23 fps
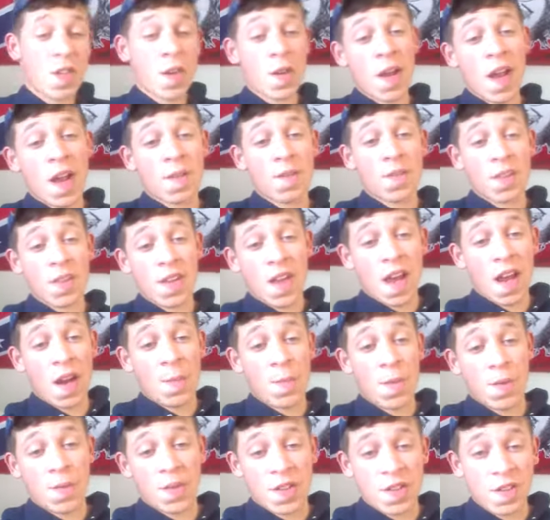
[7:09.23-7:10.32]
Soon after that,
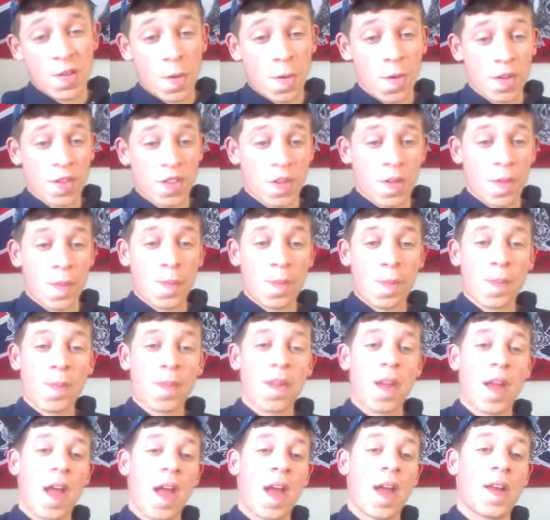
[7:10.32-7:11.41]
I moved to Georgia,
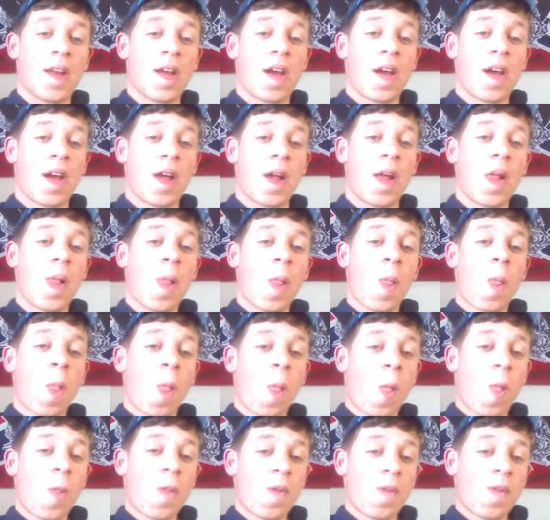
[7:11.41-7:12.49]
and
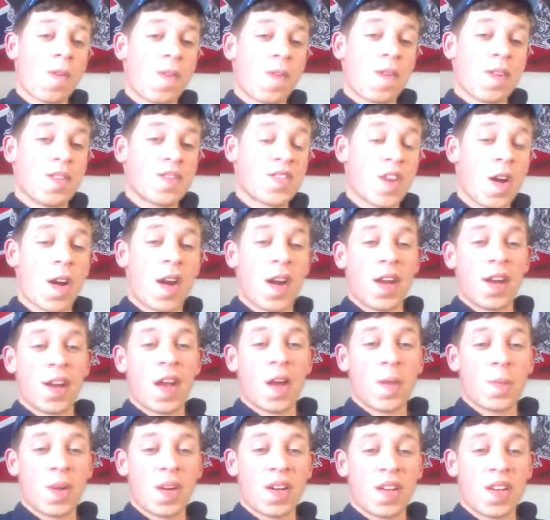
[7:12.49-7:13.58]
started hanging
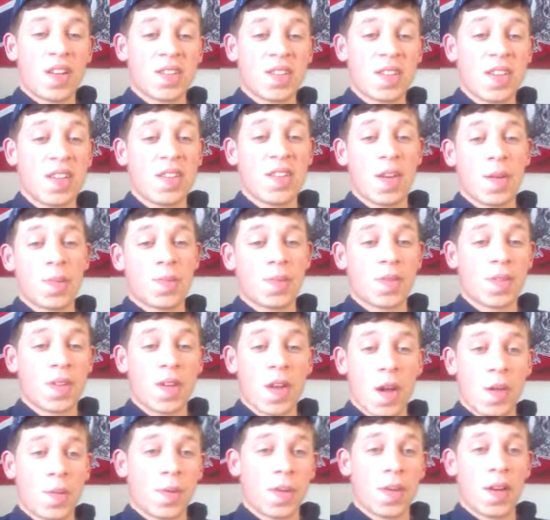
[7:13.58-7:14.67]
out with my cousin. He
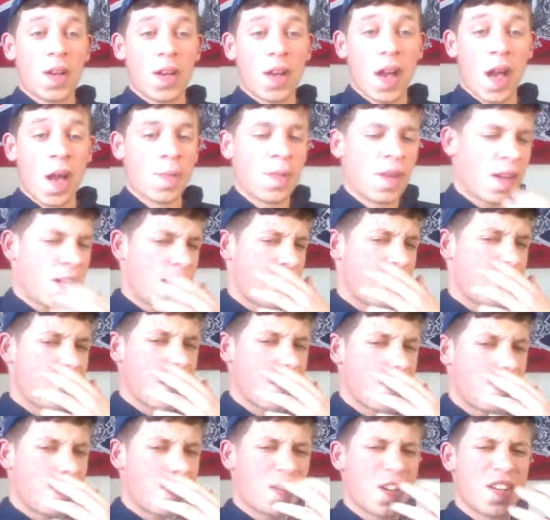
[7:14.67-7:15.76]
dipped he
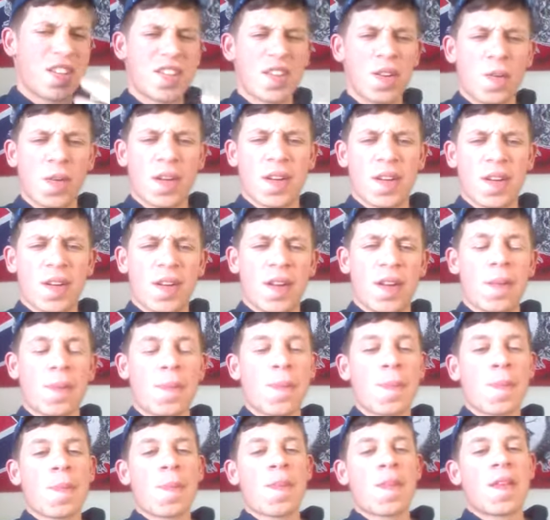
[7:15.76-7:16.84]
dipped Grizzly Wintergreen.
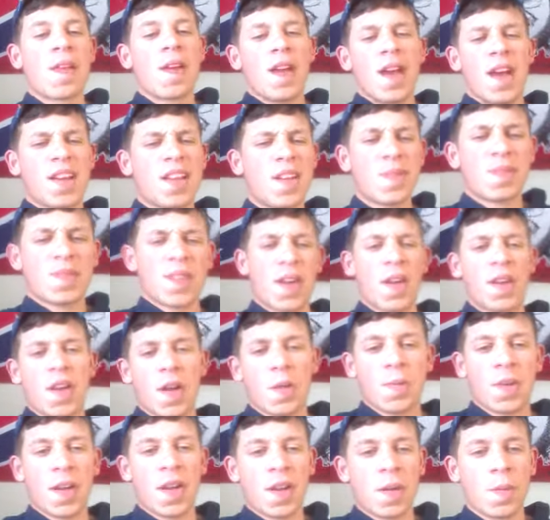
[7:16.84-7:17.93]
I keep saying
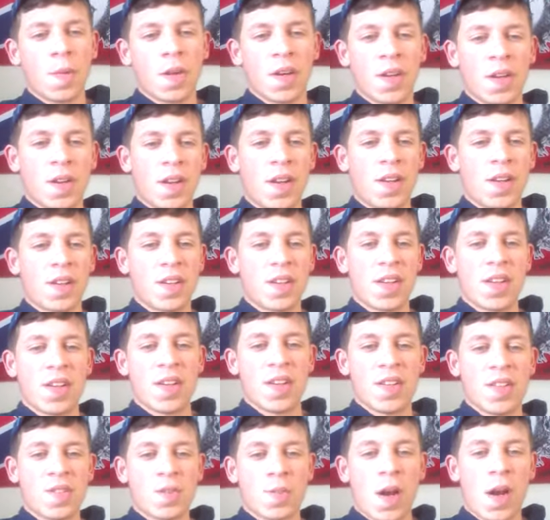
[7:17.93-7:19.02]
Copenhagen Wintergreen
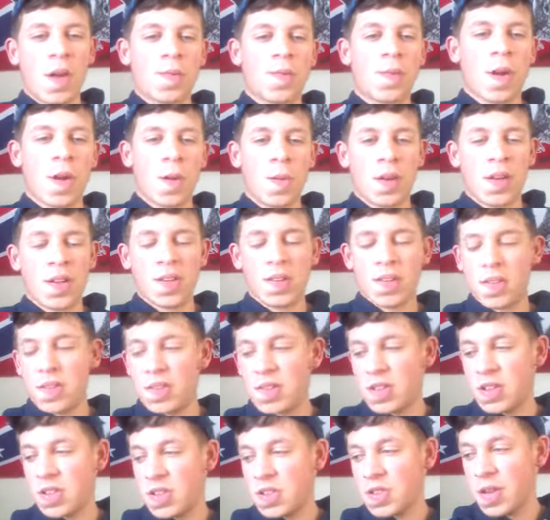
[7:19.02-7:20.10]
because right before I went
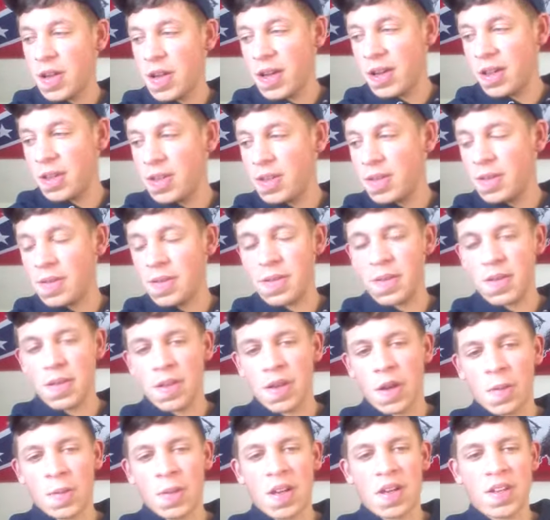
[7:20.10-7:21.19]
to
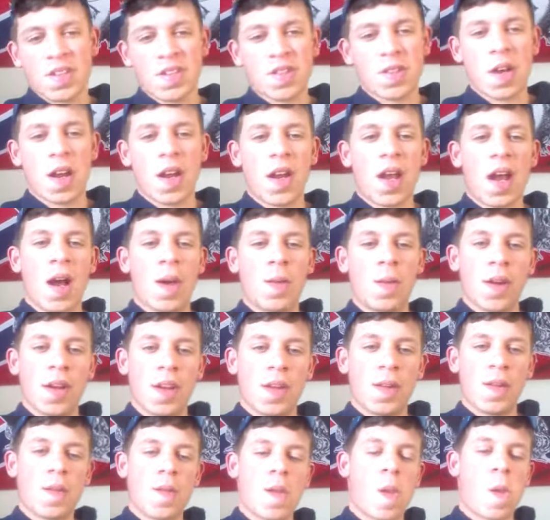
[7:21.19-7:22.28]
Copenhagen Straight, I
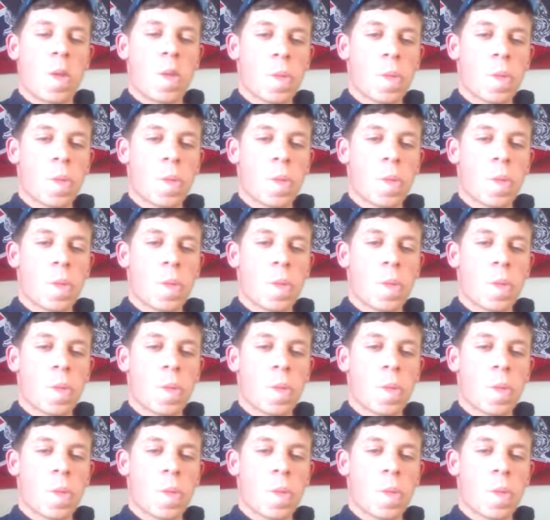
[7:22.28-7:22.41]
went.